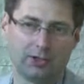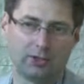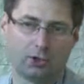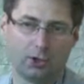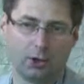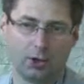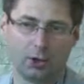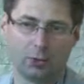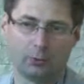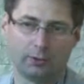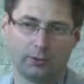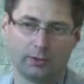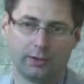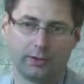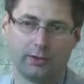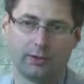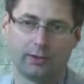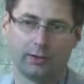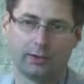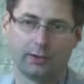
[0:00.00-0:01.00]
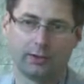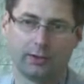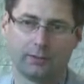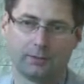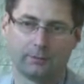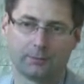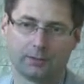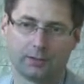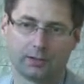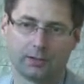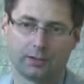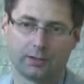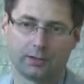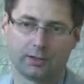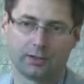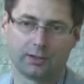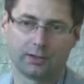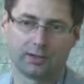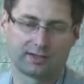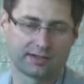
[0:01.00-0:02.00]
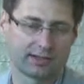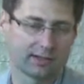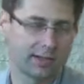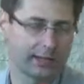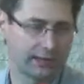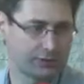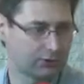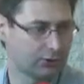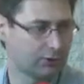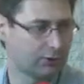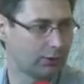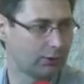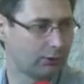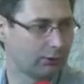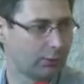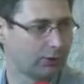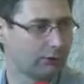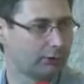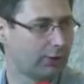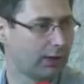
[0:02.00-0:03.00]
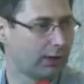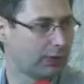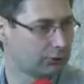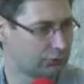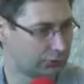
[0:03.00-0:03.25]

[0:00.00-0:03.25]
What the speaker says: your own selection of what flowers